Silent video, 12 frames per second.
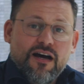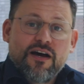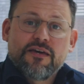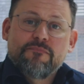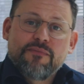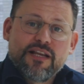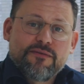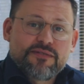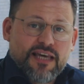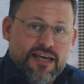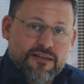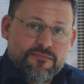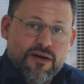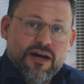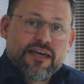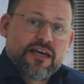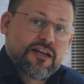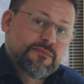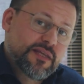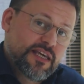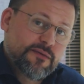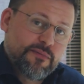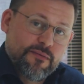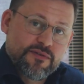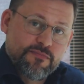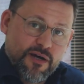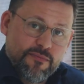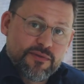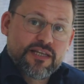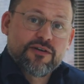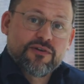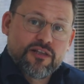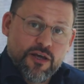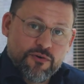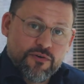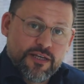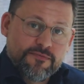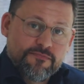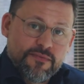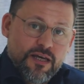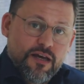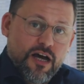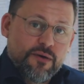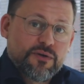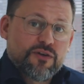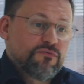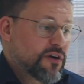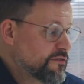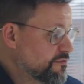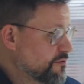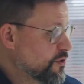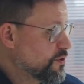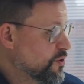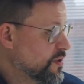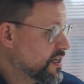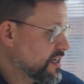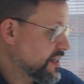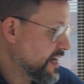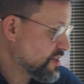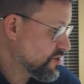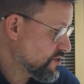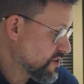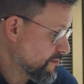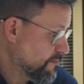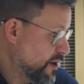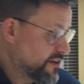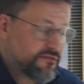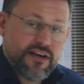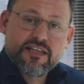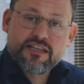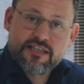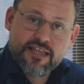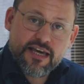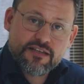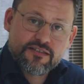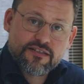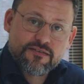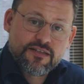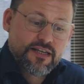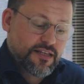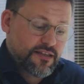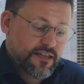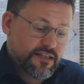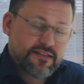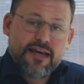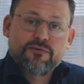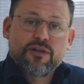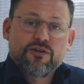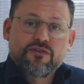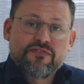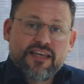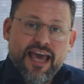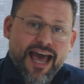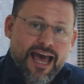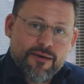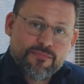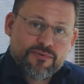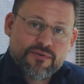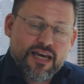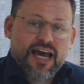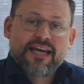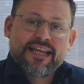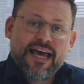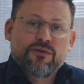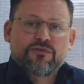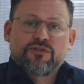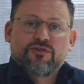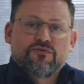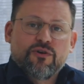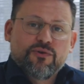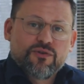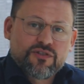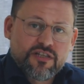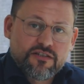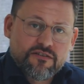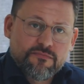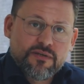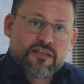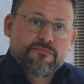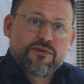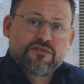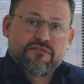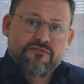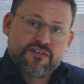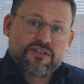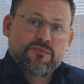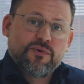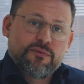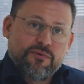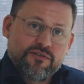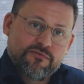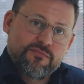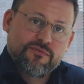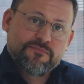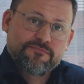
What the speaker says: Hi, my name's Callum. I head up the heat pump department here at Glow Green. I'm going to run through you the connection to the myVAILLANT Connect, the download of the app, and how to control your system in the most efficient way possible.